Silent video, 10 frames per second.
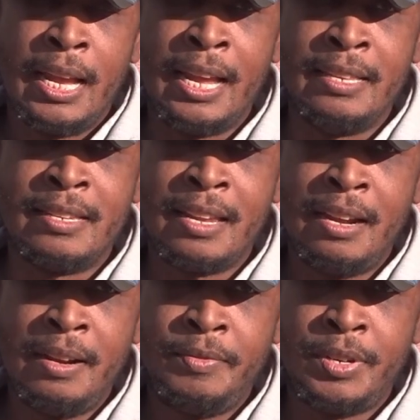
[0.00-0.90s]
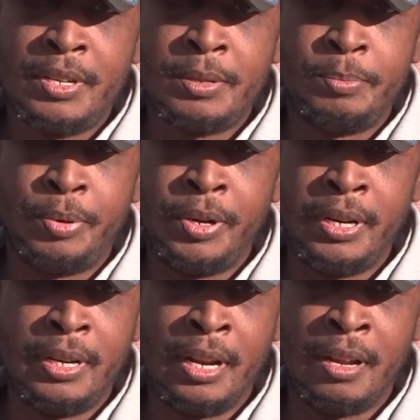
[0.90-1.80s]
instead of just
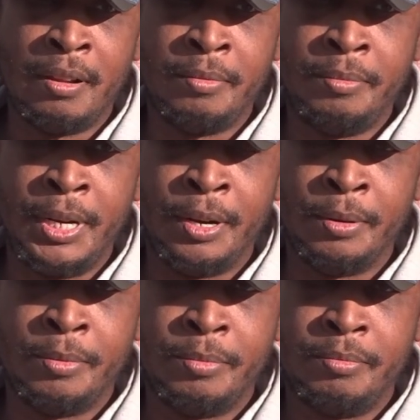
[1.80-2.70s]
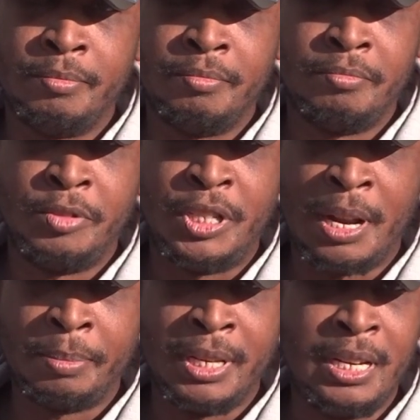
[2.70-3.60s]
putting down,
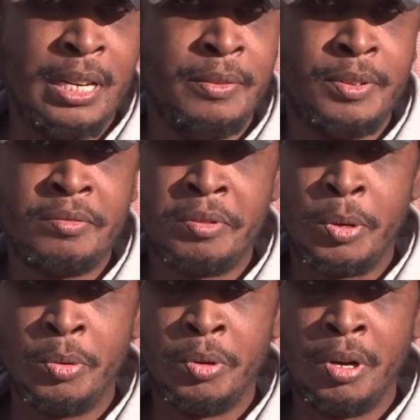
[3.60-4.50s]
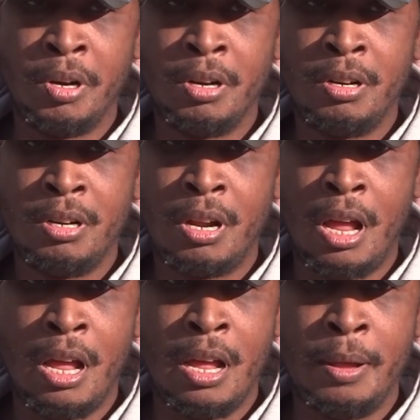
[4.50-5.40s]
chopped leaves or
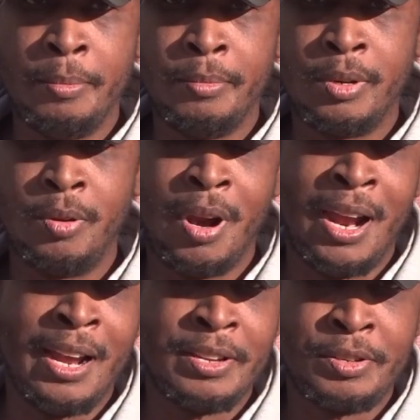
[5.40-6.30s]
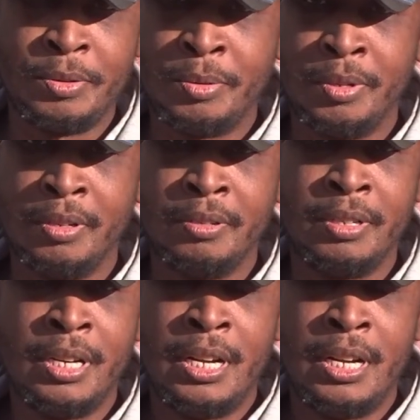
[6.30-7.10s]
grass or,